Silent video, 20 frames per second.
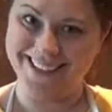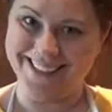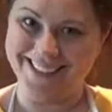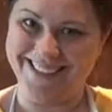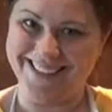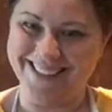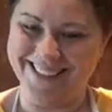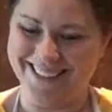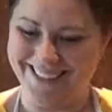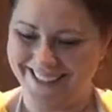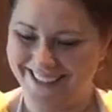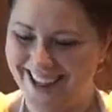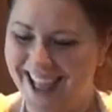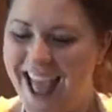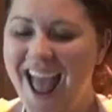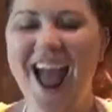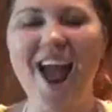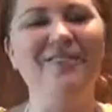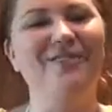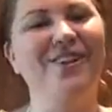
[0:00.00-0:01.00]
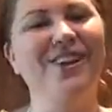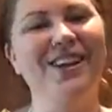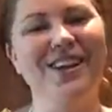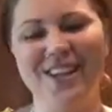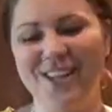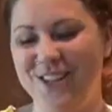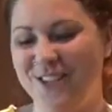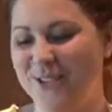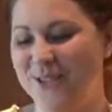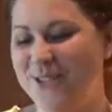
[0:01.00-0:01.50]
and we're going
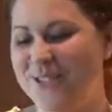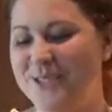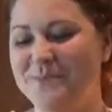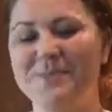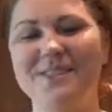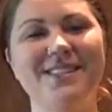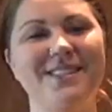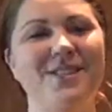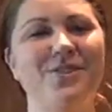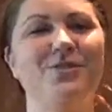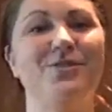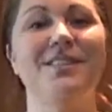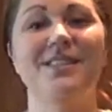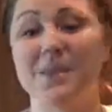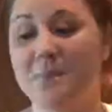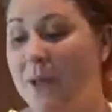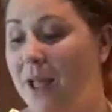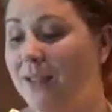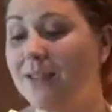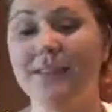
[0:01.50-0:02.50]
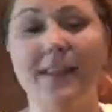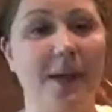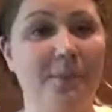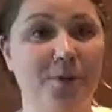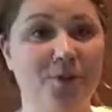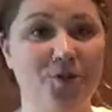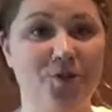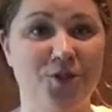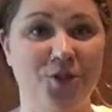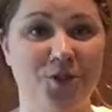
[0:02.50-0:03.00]
to use some citrus, some
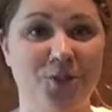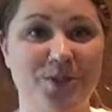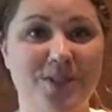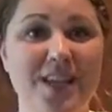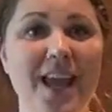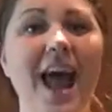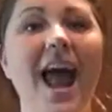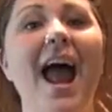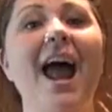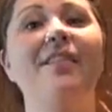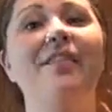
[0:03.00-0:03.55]
lemon juice.